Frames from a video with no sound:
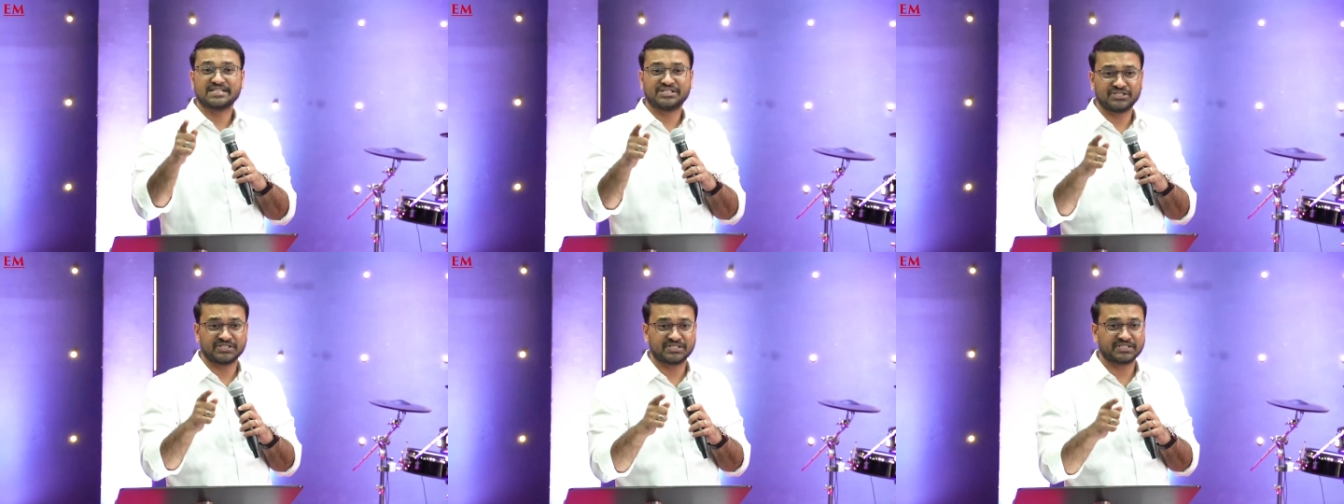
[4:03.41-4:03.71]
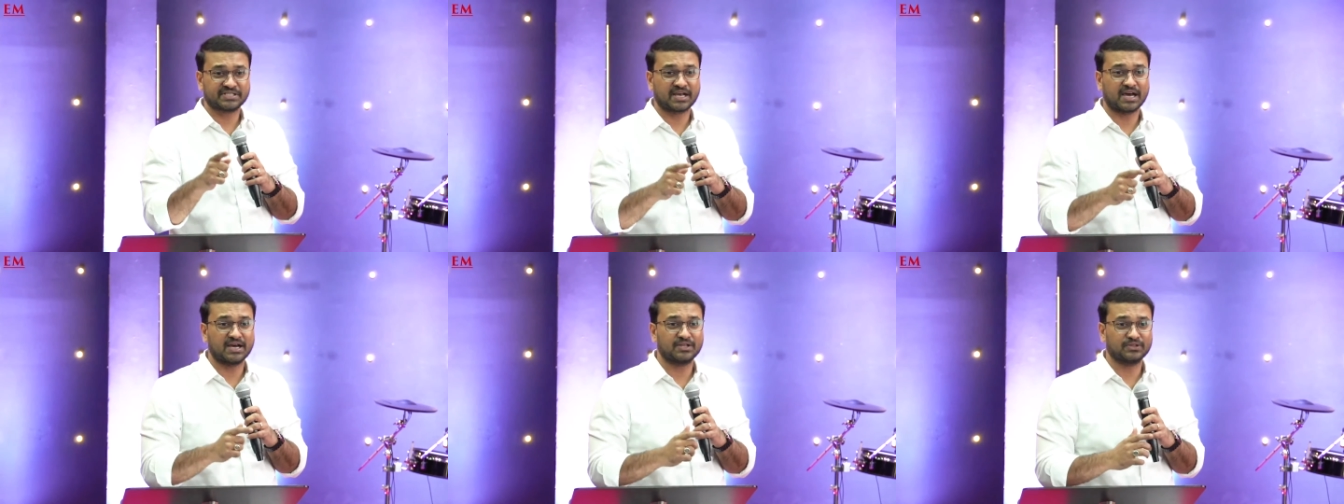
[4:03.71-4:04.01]

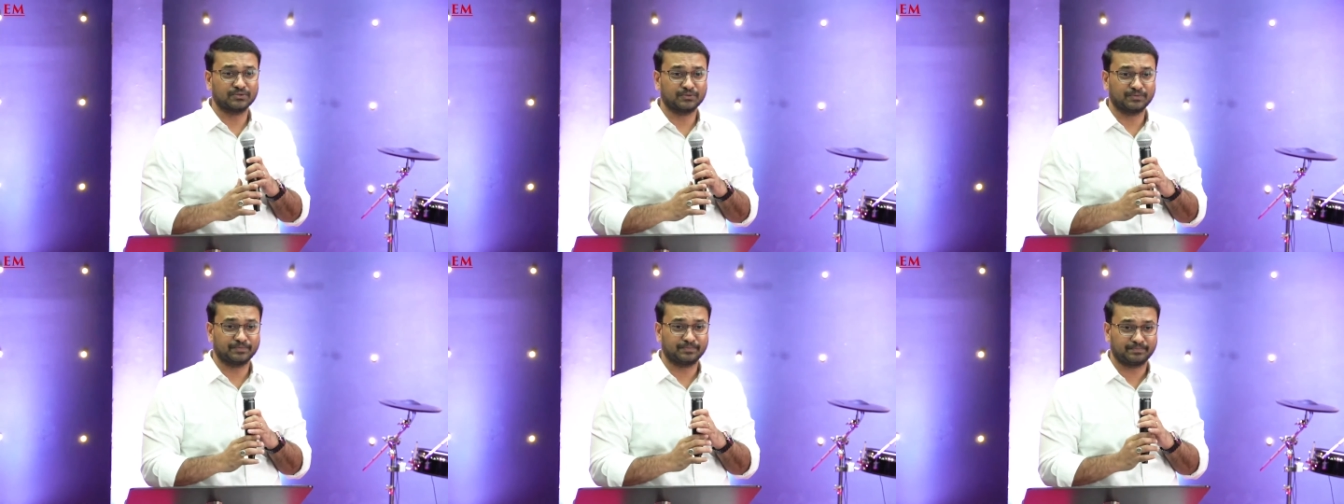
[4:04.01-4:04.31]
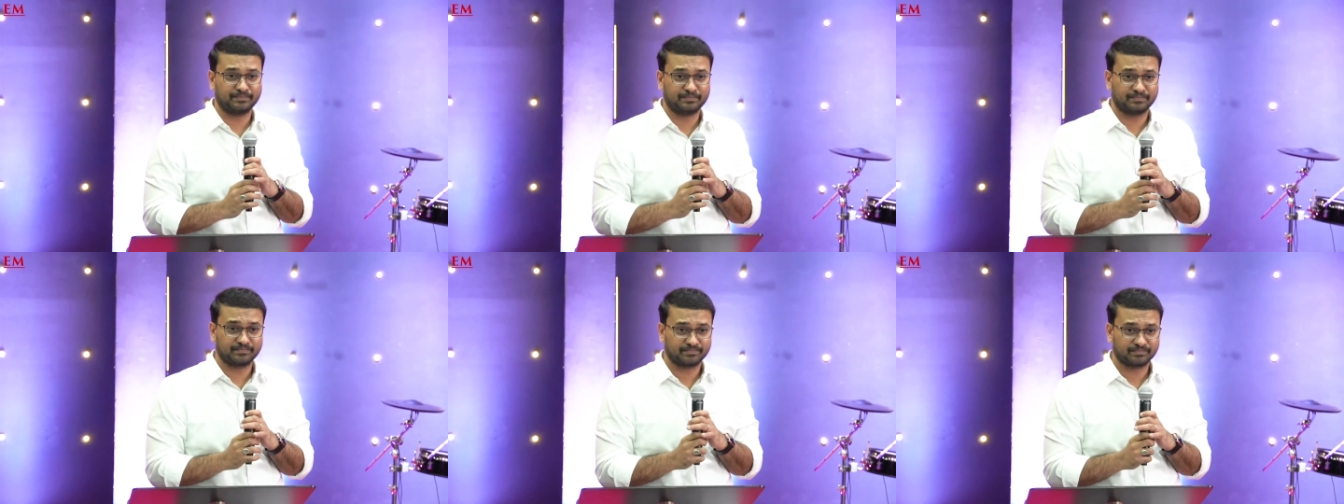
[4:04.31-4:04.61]
kadu.
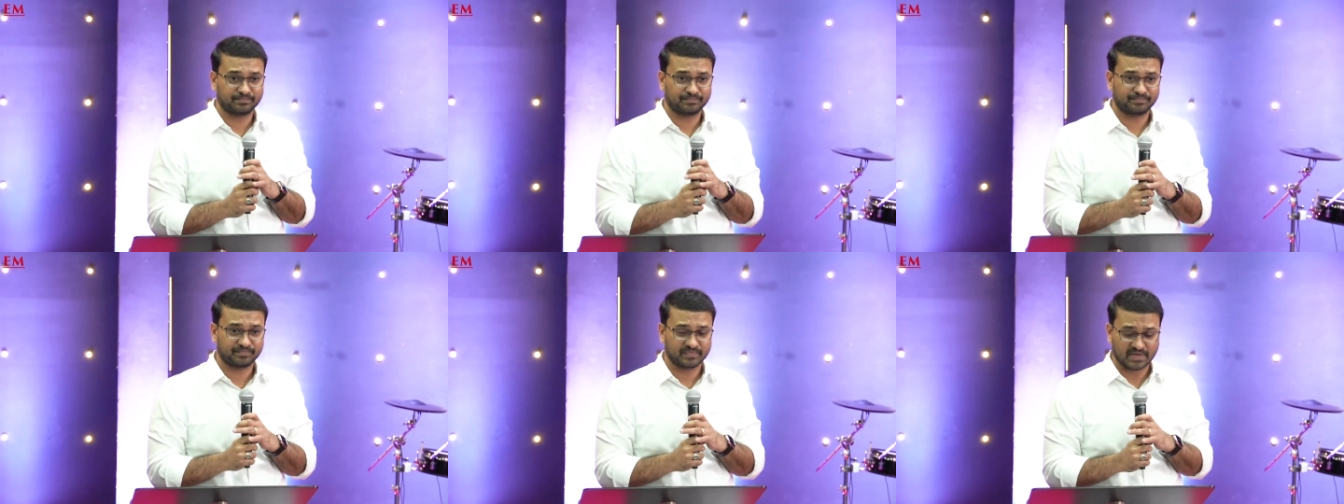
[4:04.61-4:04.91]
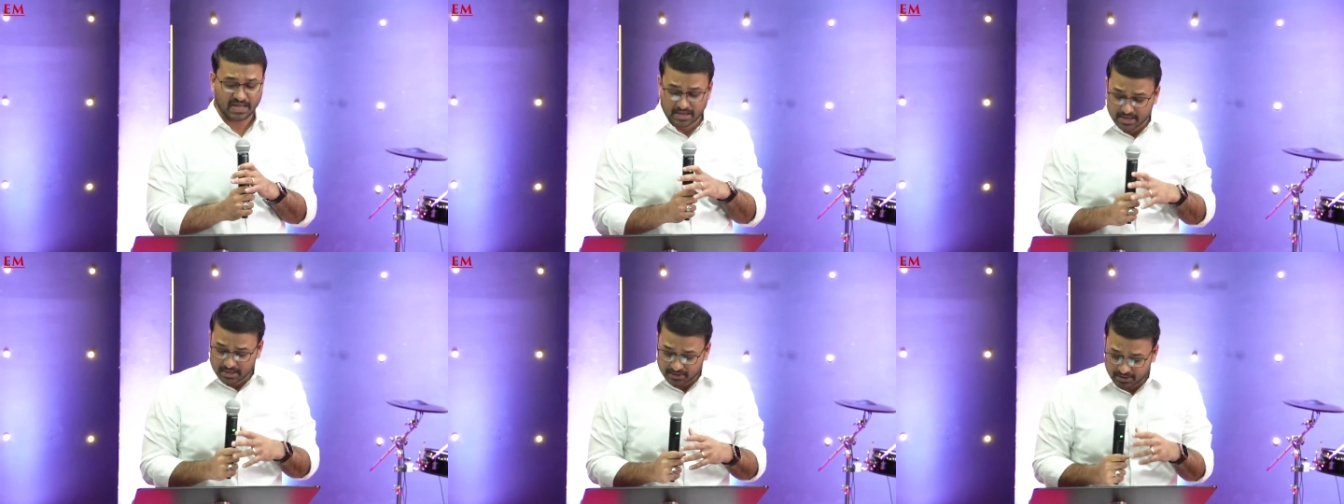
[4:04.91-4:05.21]

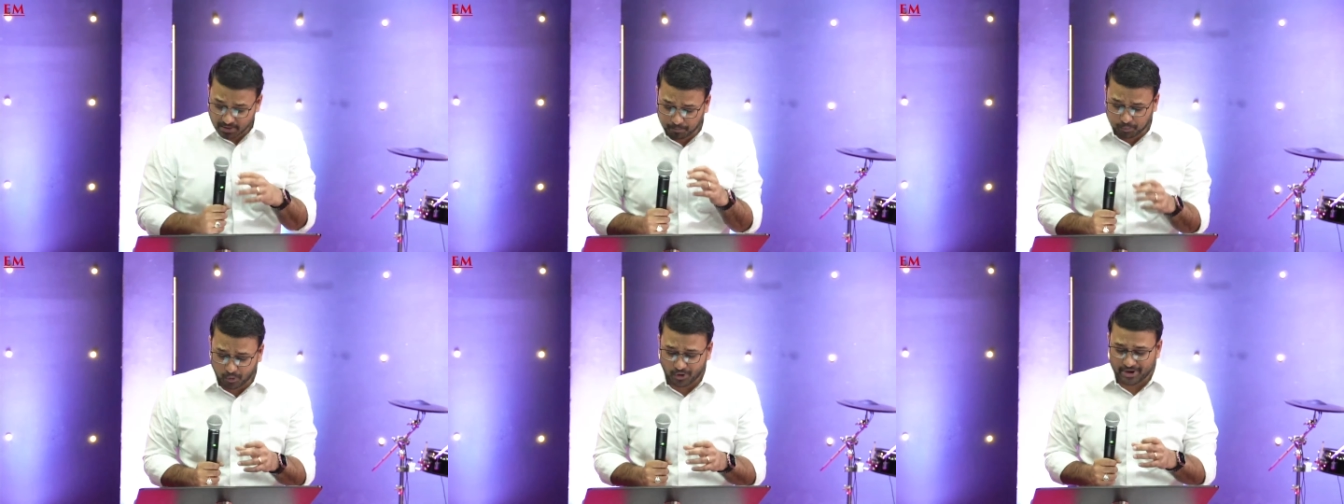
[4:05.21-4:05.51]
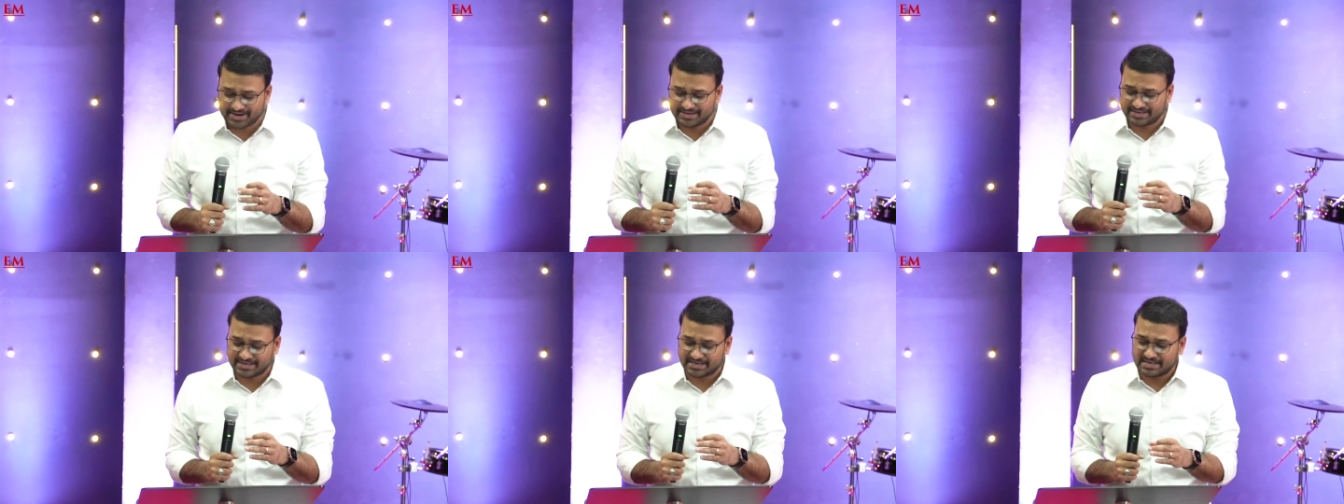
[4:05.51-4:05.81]
The
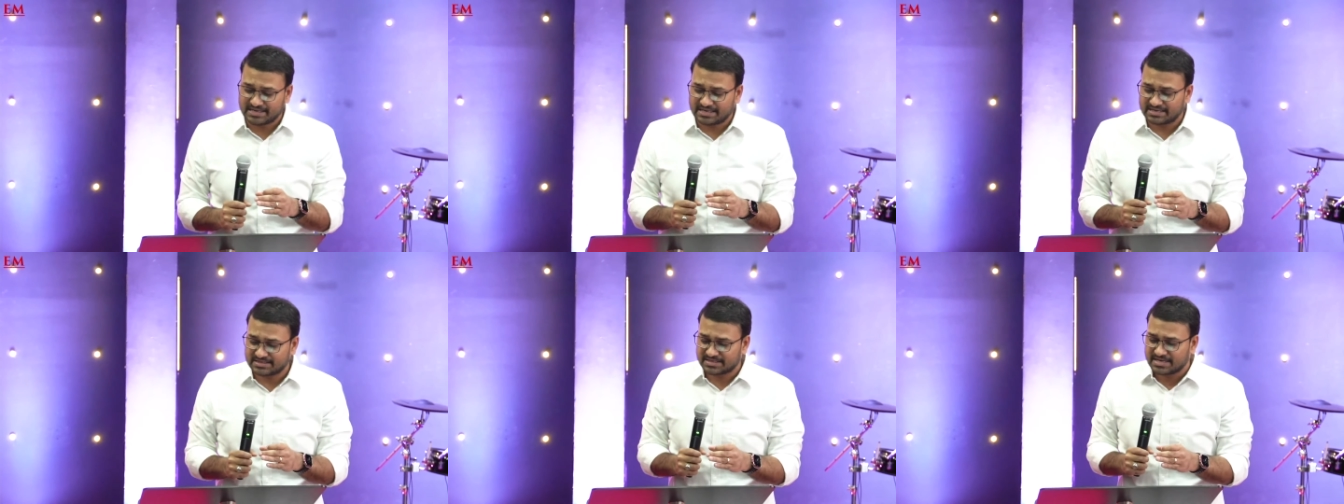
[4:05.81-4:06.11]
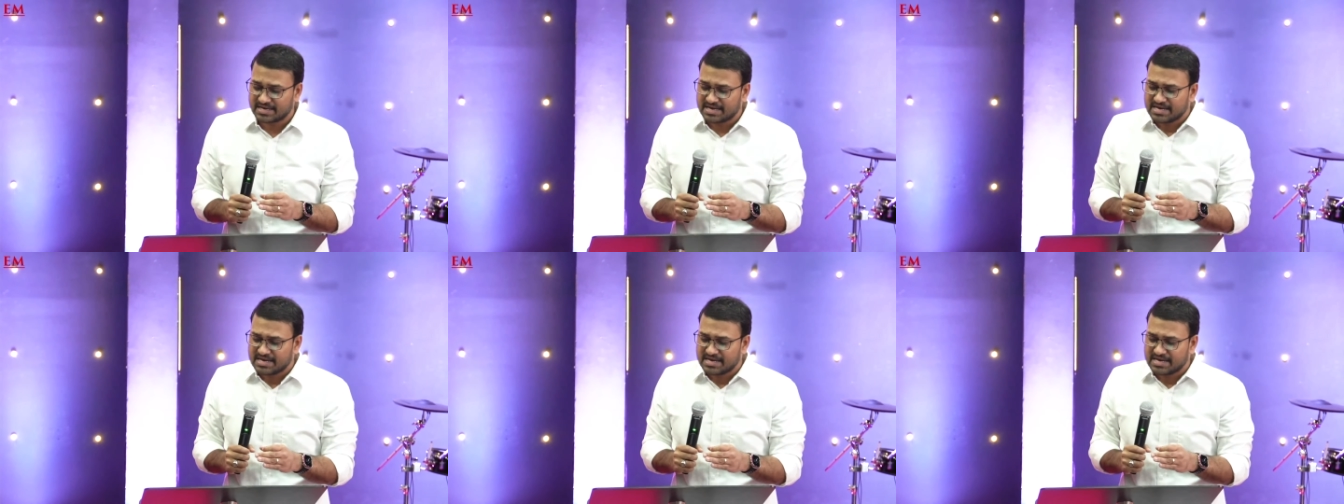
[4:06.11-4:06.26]
point is,